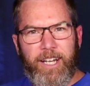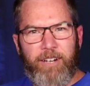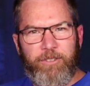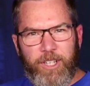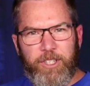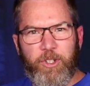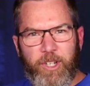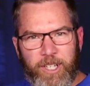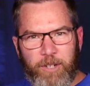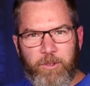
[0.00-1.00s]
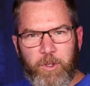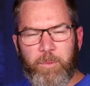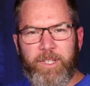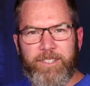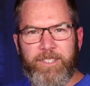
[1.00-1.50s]
"I feel like you're
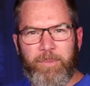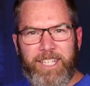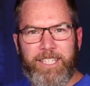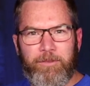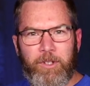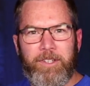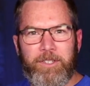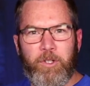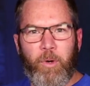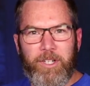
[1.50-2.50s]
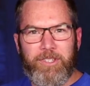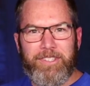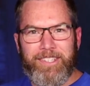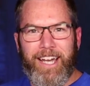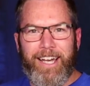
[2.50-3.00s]
interviewing me. Is somebody giving you these
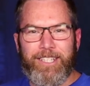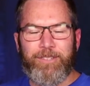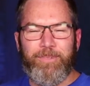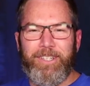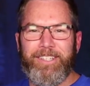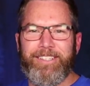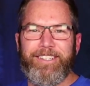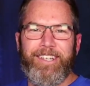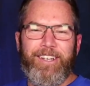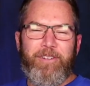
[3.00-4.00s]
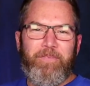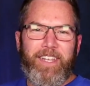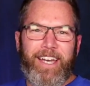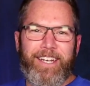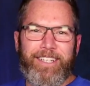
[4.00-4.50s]
questions to ask me?"
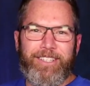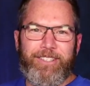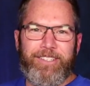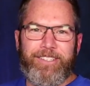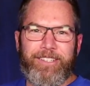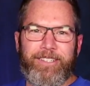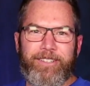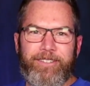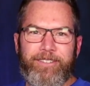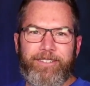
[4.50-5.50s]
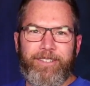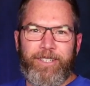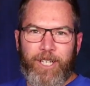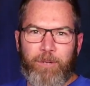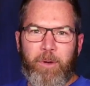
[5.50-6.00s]
And she said,
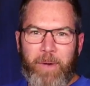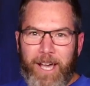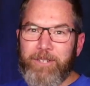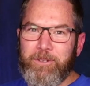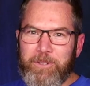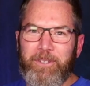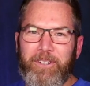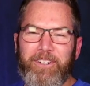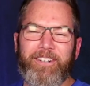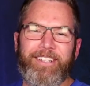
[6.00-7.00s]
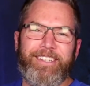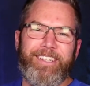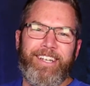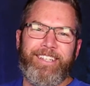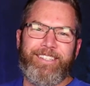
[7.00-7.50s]
"Yeah, my pastors are."
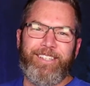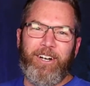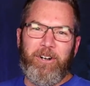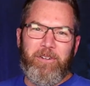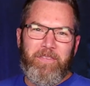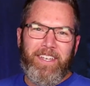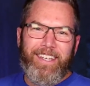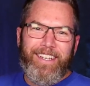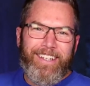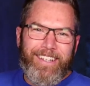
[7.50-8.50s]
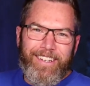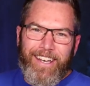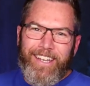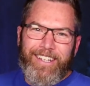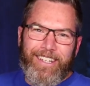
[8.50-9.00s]
And so
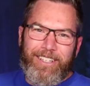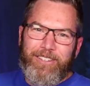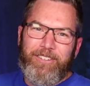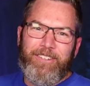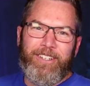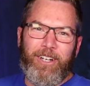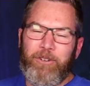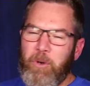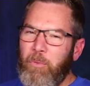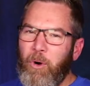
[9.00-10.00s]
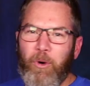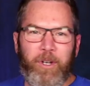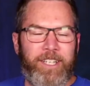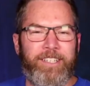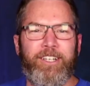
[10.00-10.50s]
they you know, were
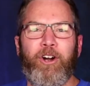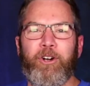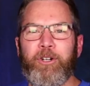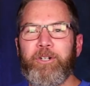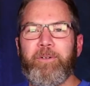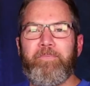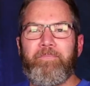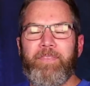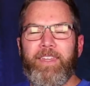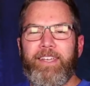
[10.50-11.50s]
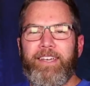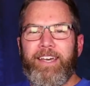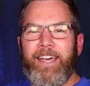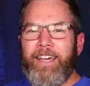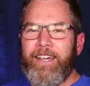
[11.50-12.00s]
pouring into her,
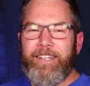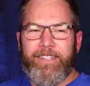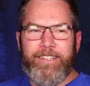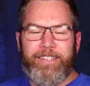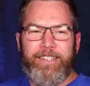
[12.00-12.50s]
and